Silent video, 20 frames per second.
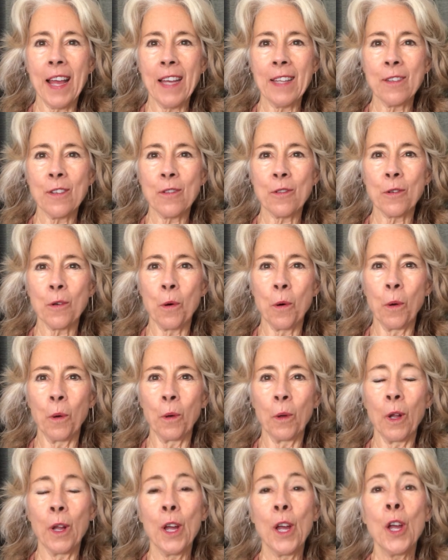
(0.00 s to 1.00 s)
and
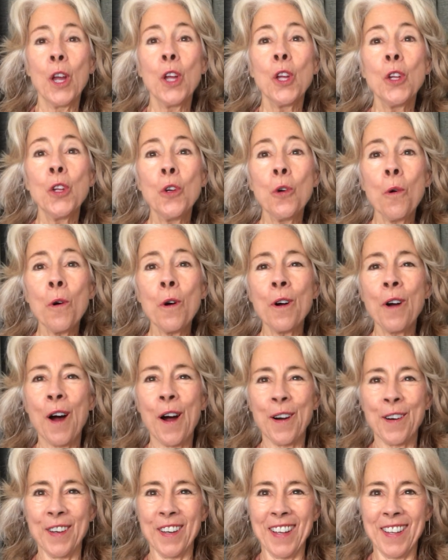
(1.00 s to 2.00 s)
soul, your
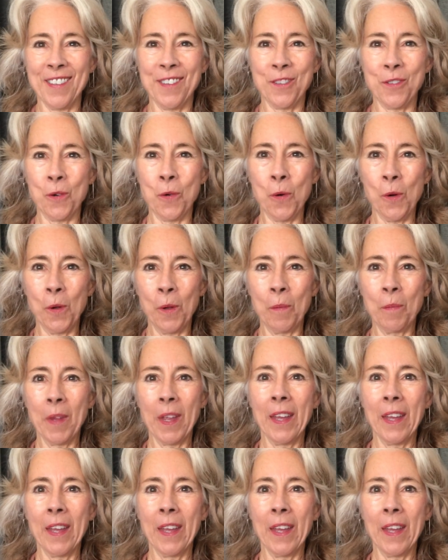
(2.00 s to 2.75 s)
heart and soul.